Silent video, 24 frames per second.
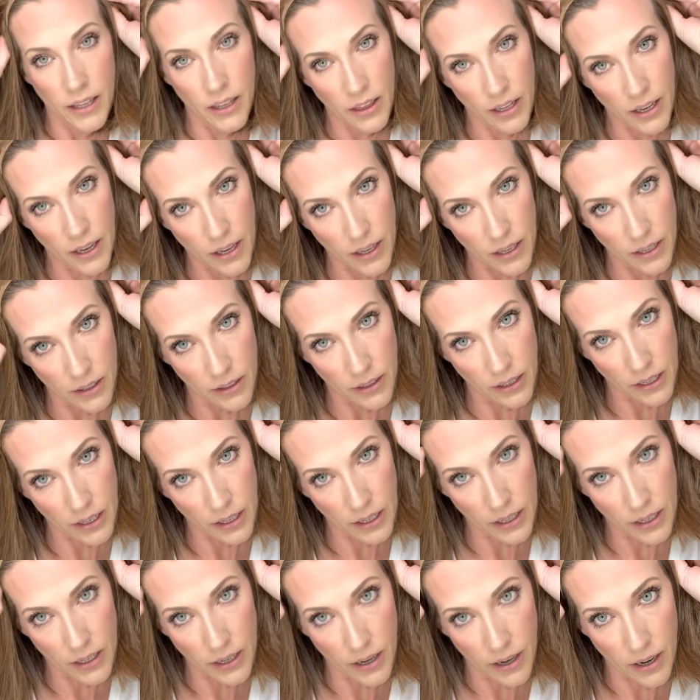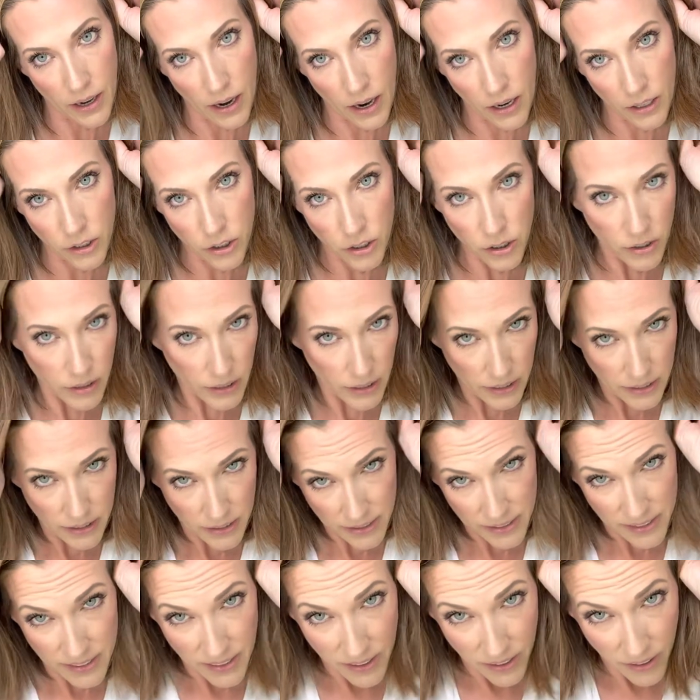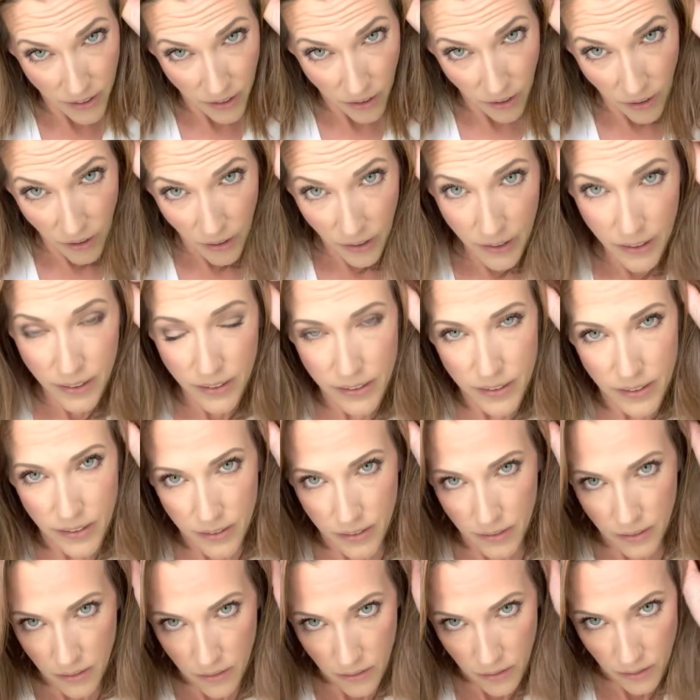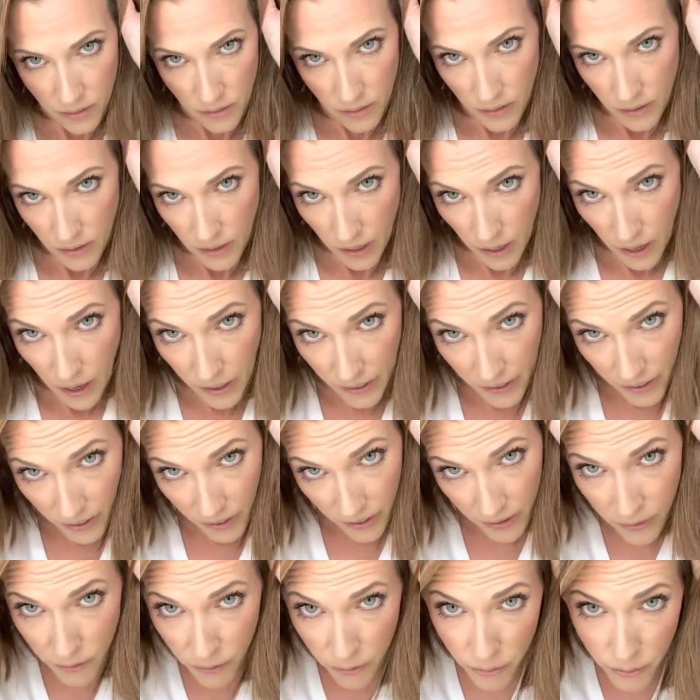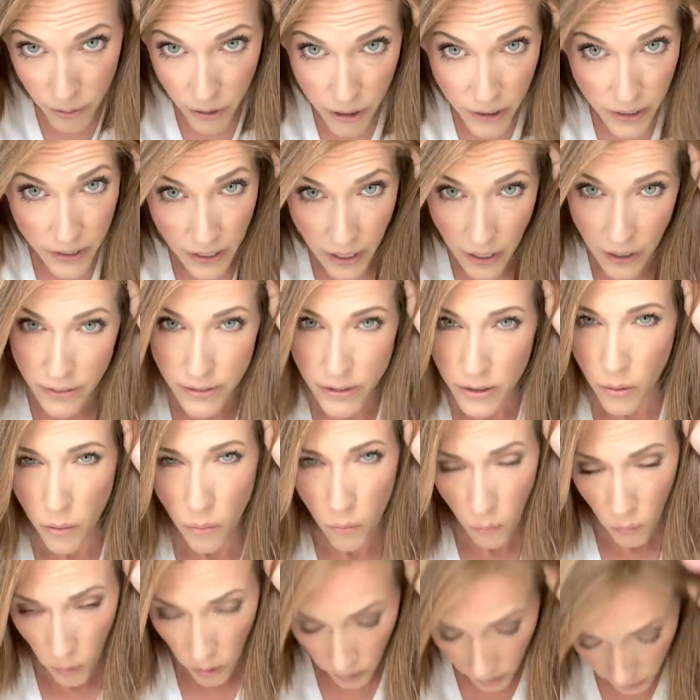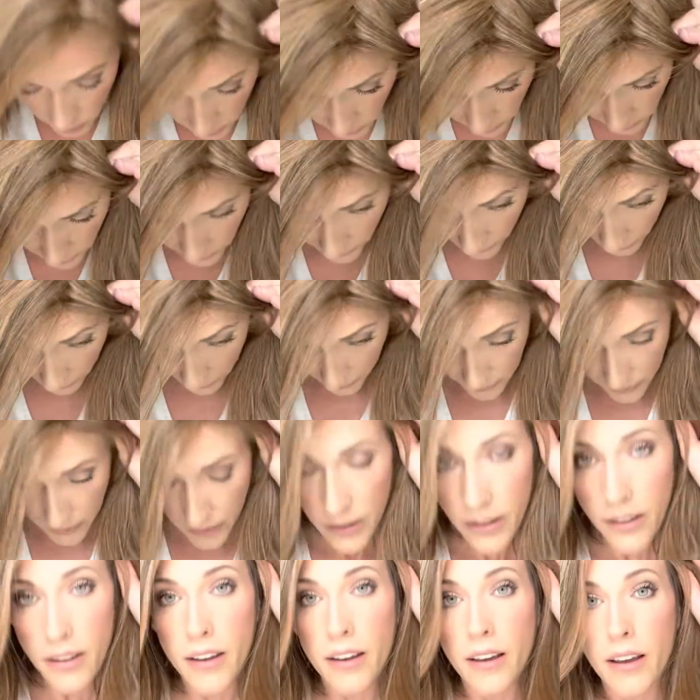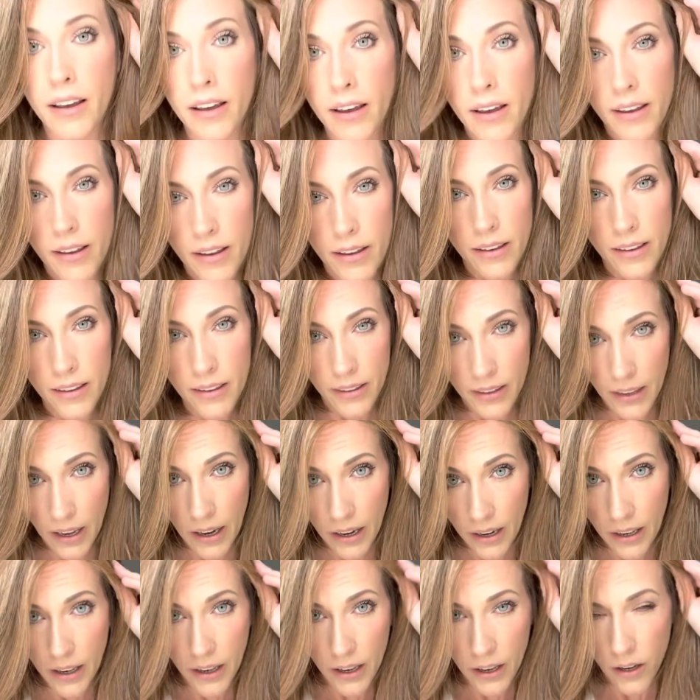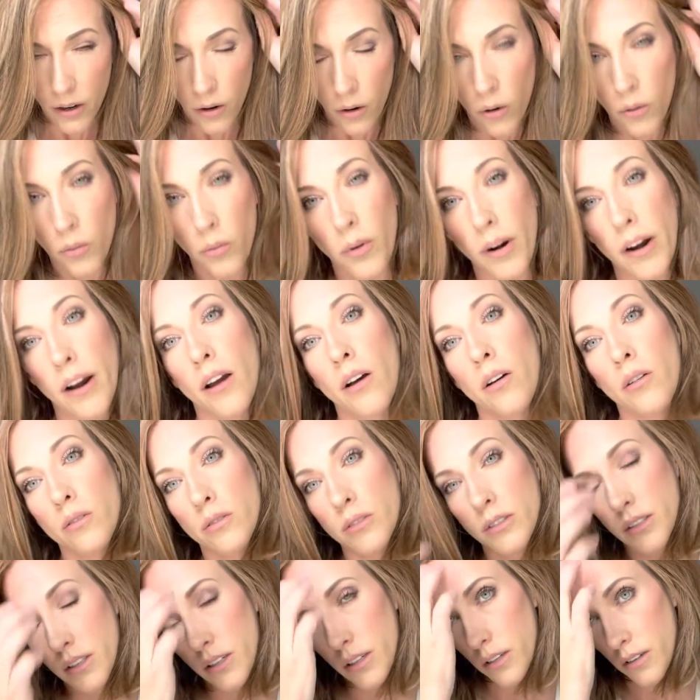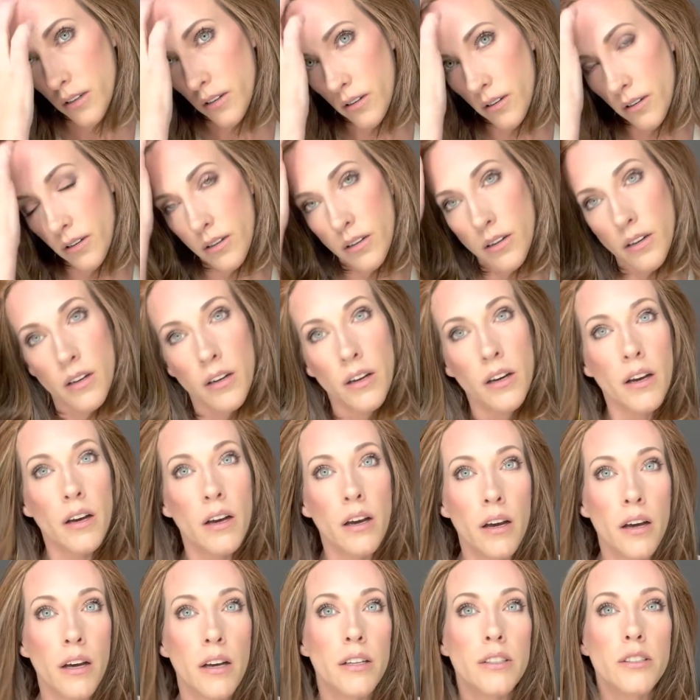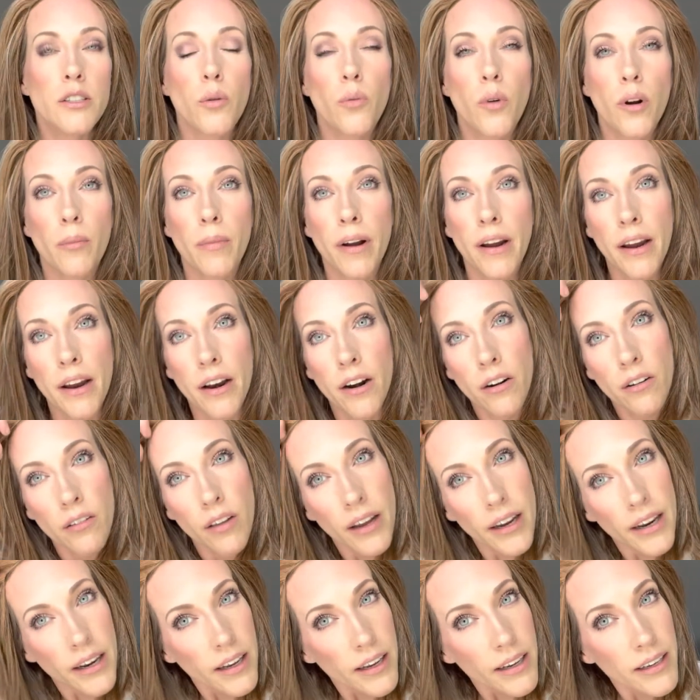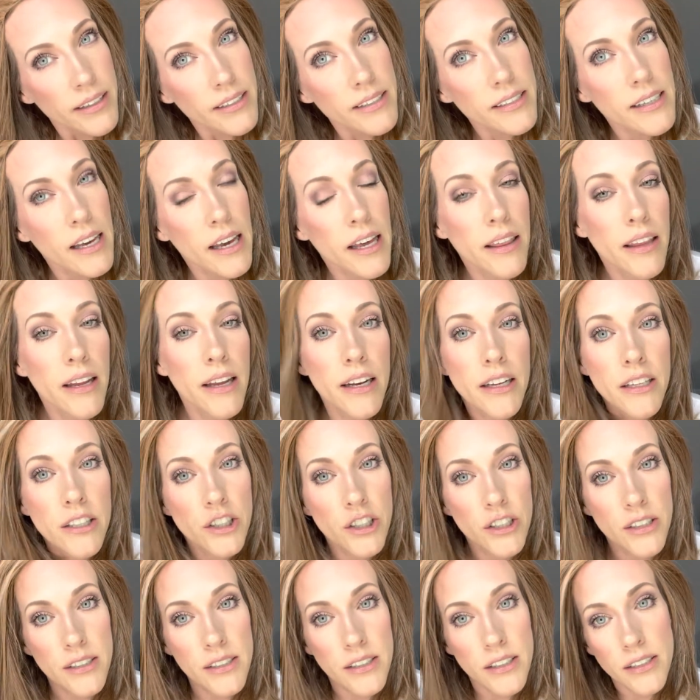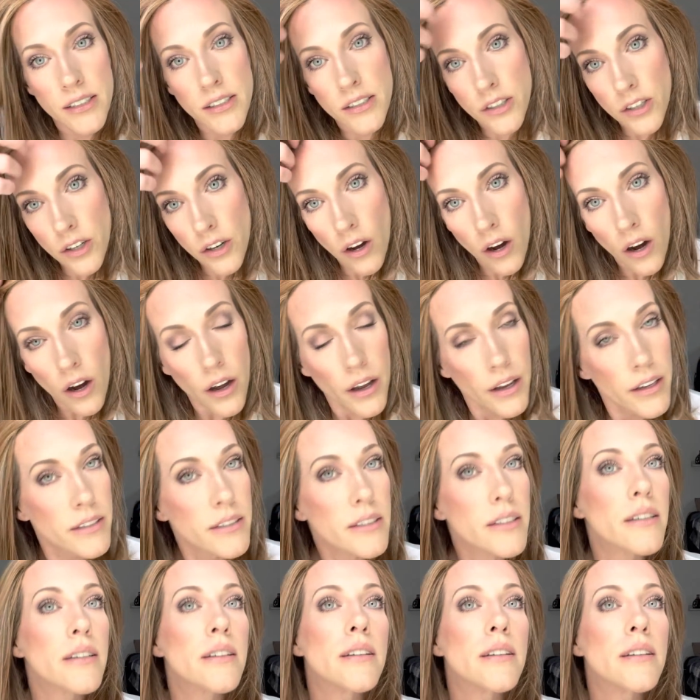that like it naturally does not, I kind of really have to work at getting it around to where my hairline is, and then it just does not,